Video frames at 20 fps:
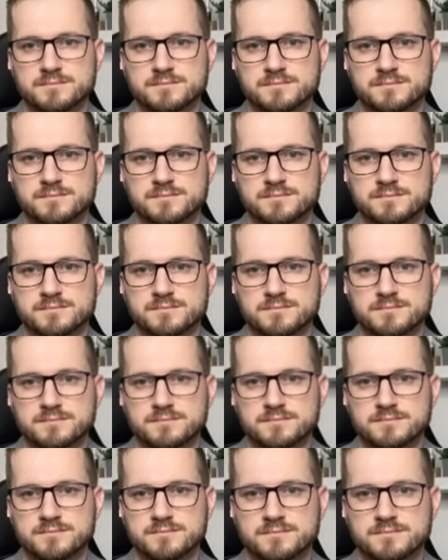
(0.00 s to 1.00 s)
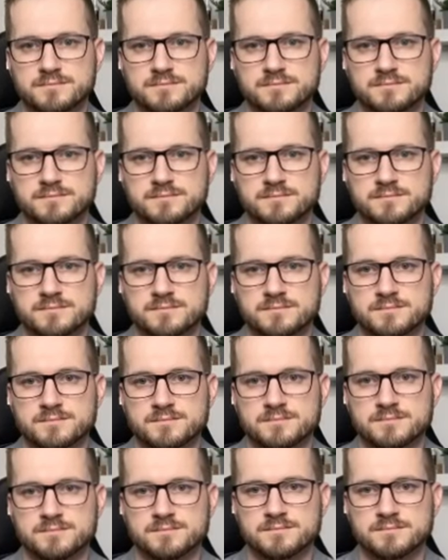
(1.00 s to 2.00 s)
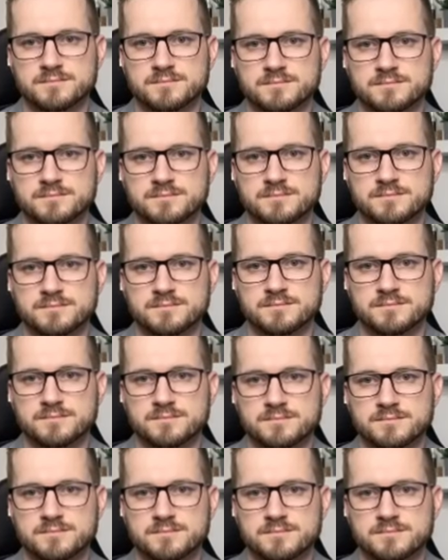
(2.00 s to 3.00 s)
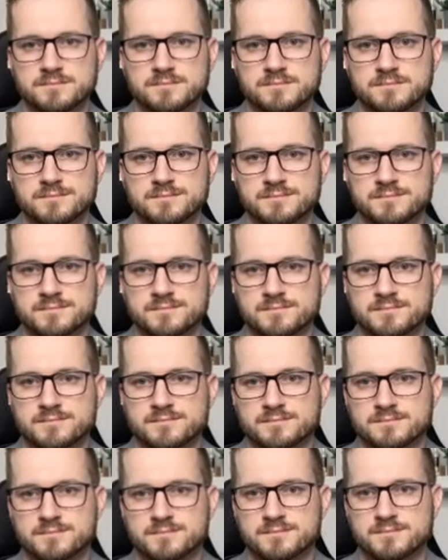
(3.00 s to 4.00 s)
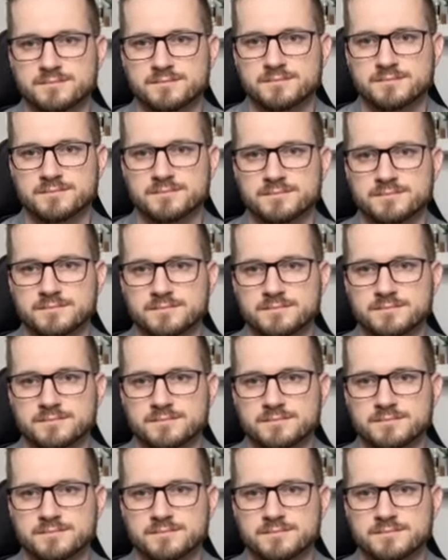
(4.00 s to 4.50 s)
This person isn't speaking.